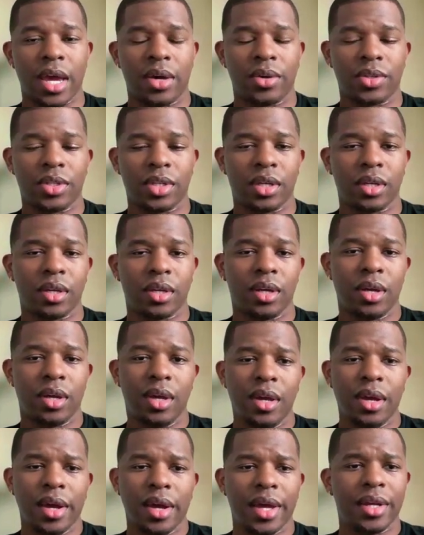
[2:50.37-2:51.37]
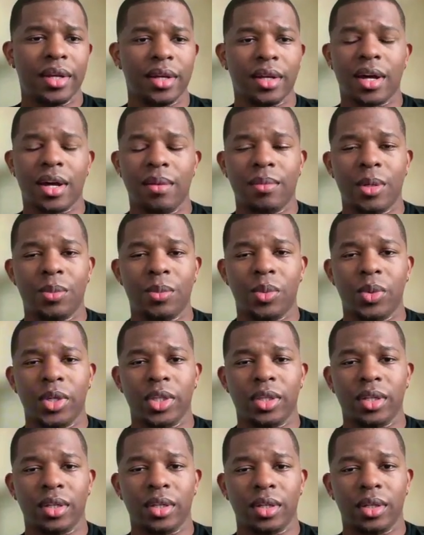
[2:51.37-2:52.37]
was housing. I didn't come up
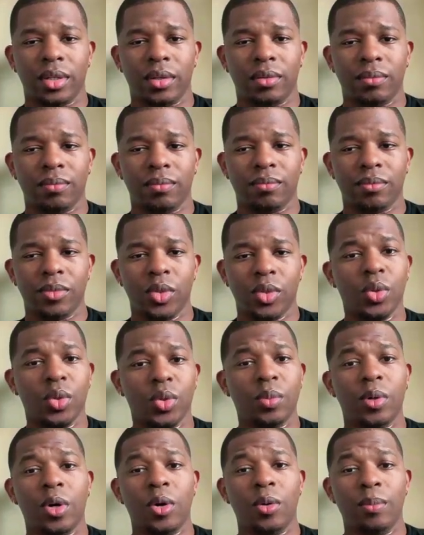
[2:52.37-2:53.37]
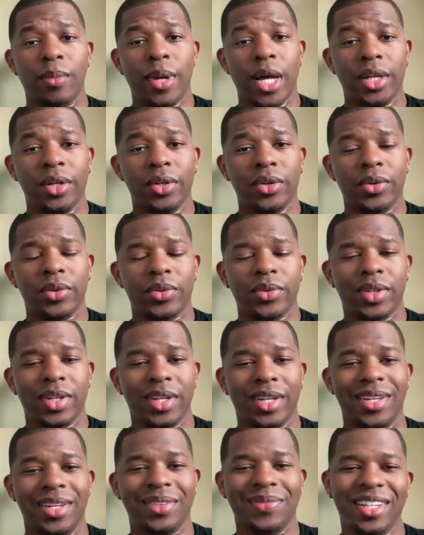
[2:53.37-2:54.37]
with a group home model,
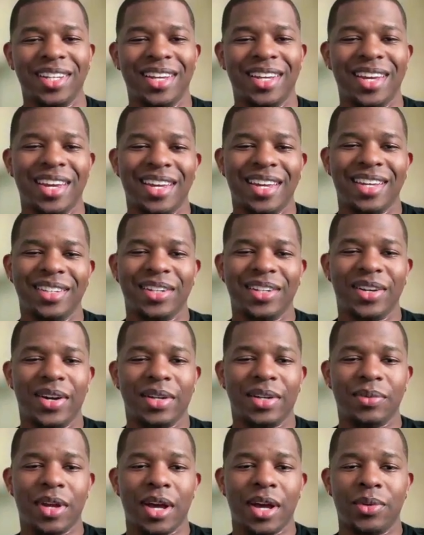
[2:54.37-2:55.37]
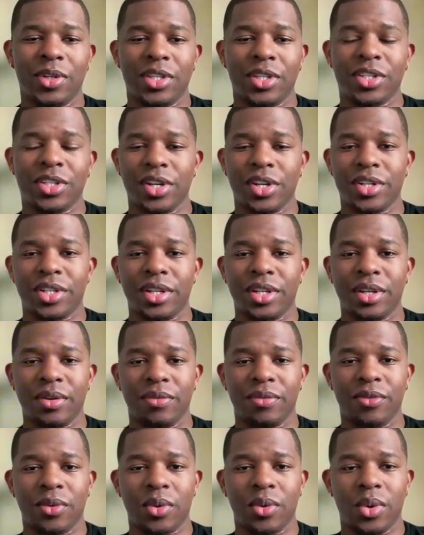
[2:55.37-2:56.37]
but I was
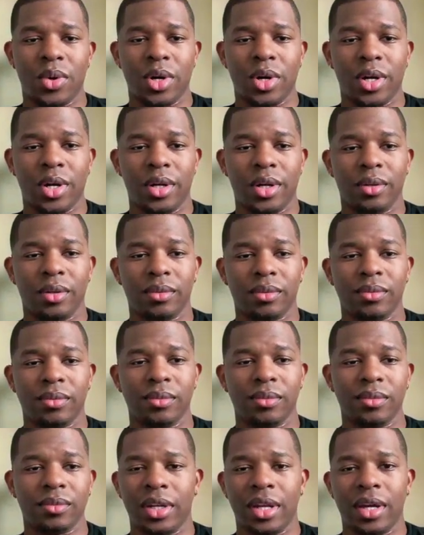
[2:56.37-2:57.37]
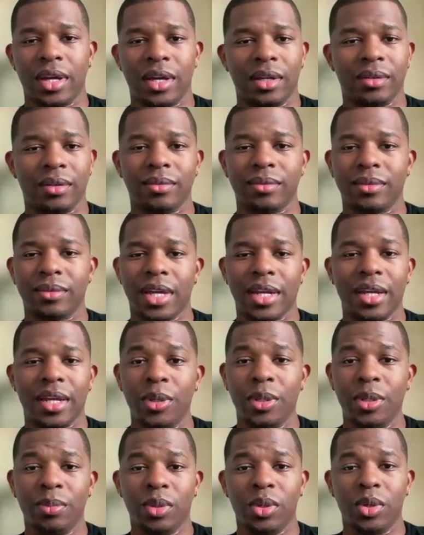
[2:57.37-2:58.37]
searching for how can I
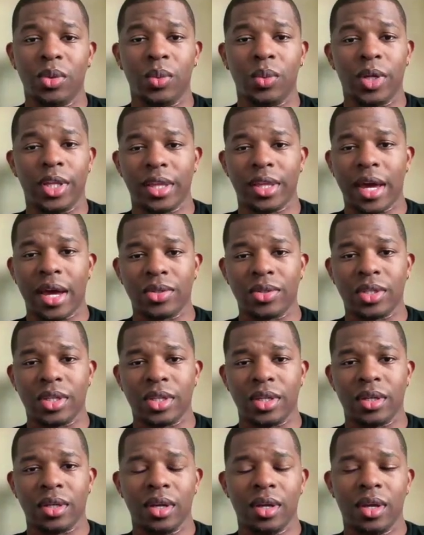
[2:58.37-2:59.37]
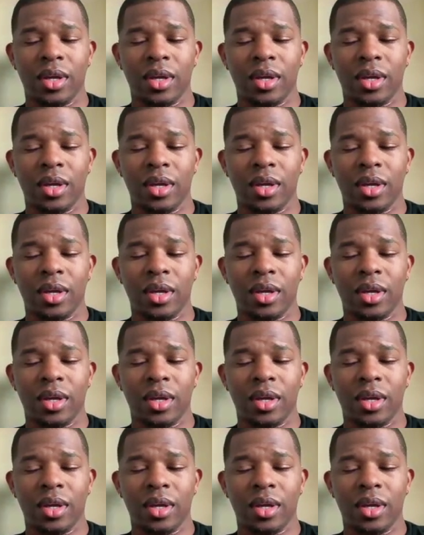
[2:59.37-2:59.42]
help people with housing,